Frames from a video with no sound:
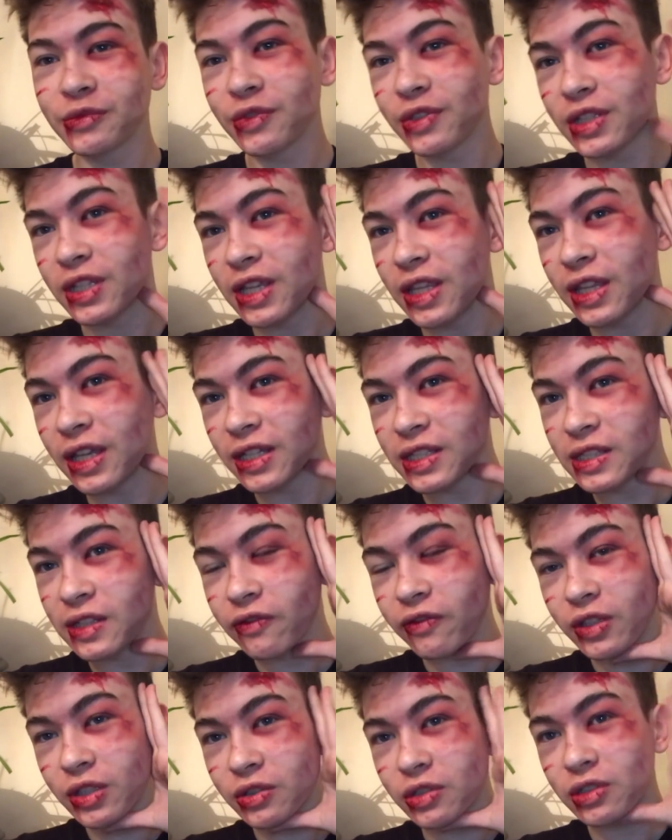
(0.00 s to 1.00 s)
So yeah, that is
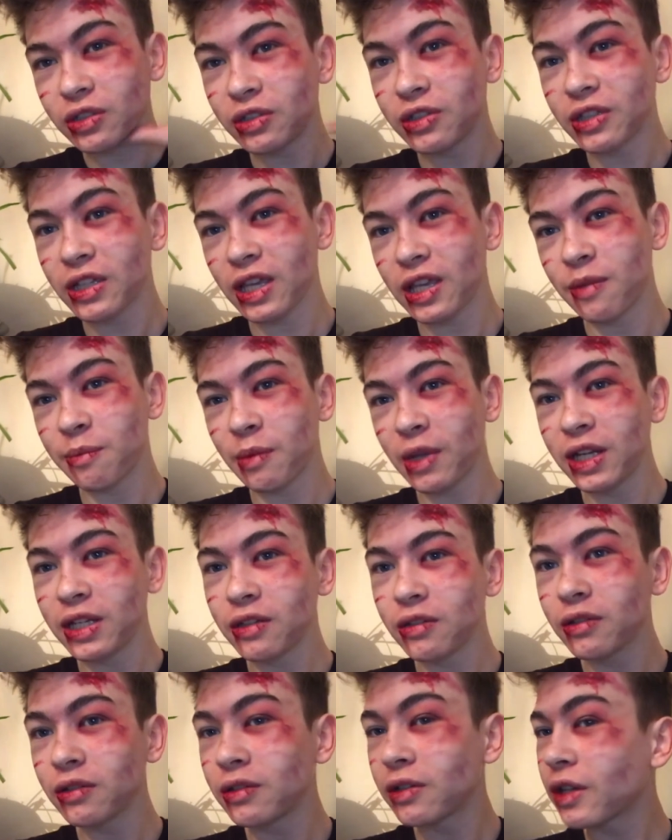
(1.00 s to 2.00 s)
the finished look. It might
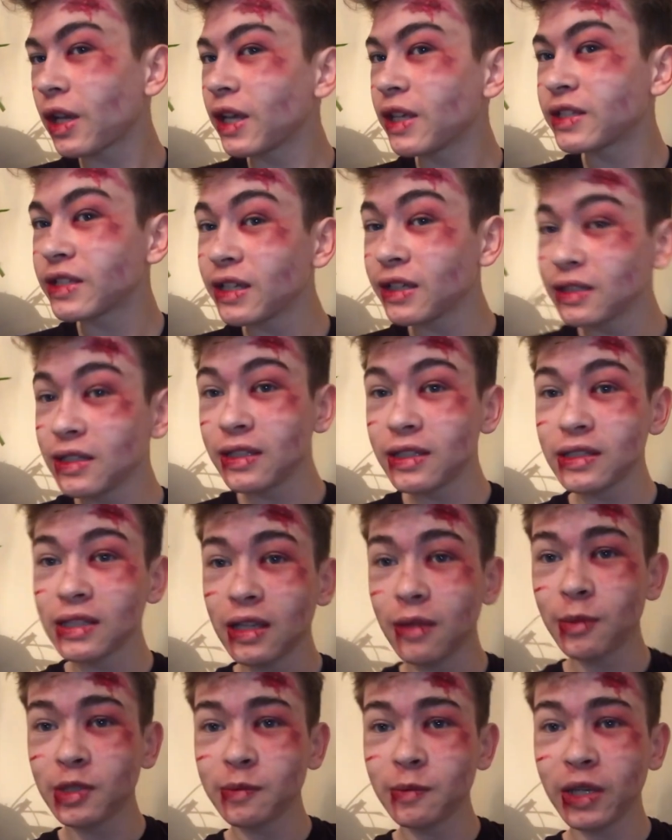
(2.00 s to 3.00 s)
not look exactly the
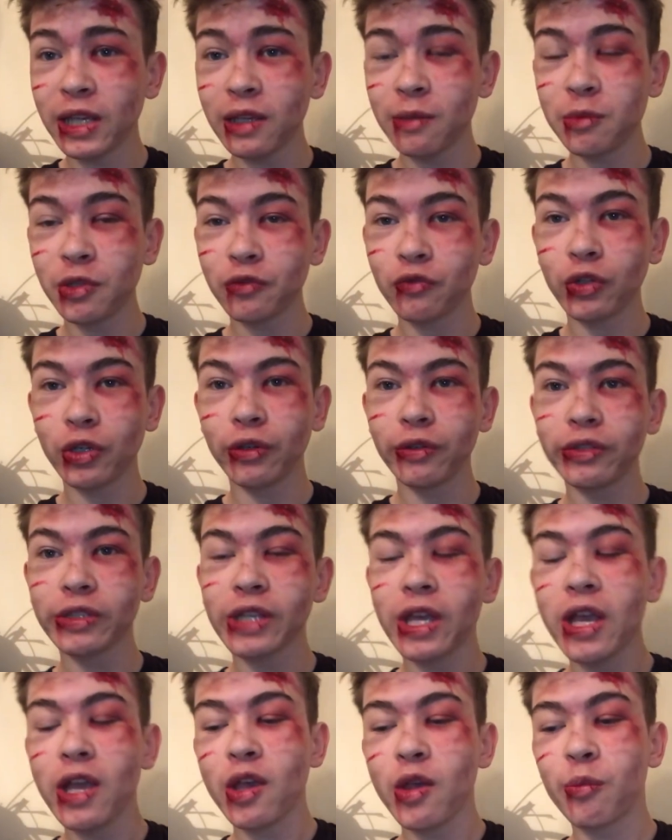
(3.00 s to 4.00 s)
same as Mike
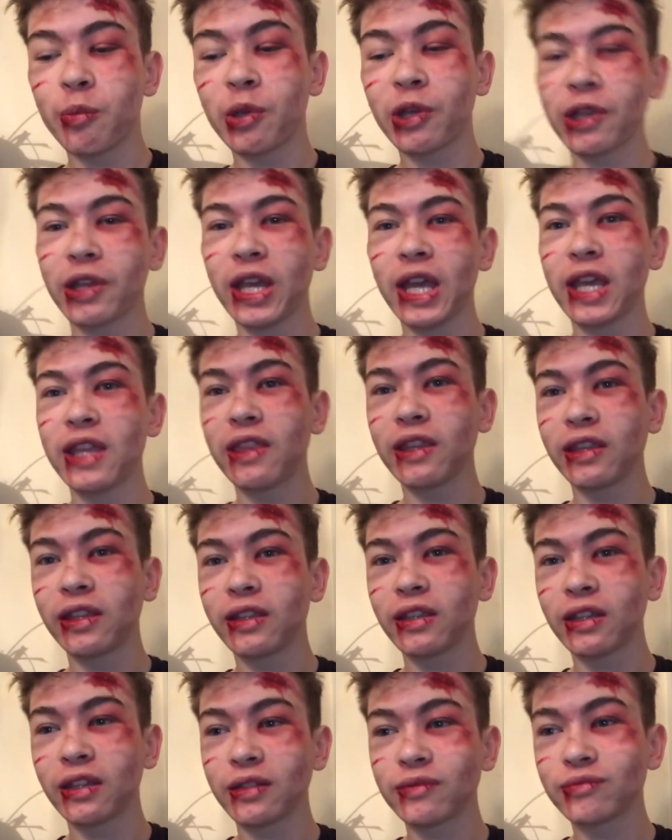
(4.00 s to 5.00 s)
Munroe's, but I
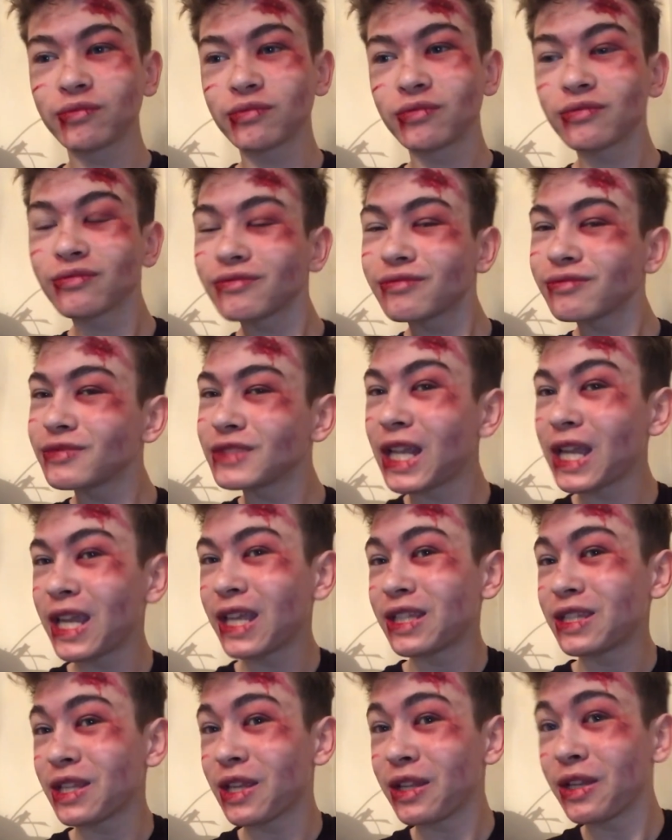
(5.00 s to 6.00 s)
think
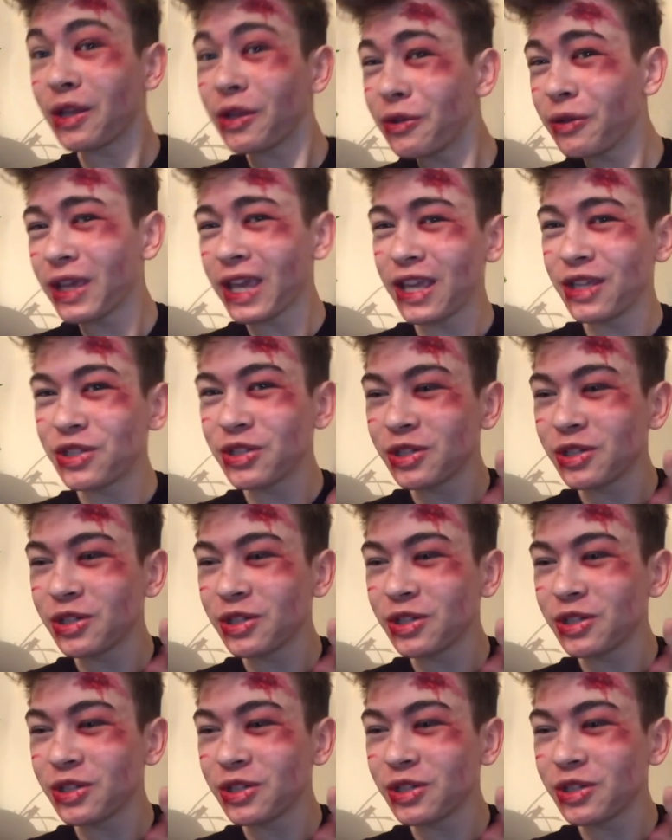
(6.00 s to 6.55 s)
it's an okay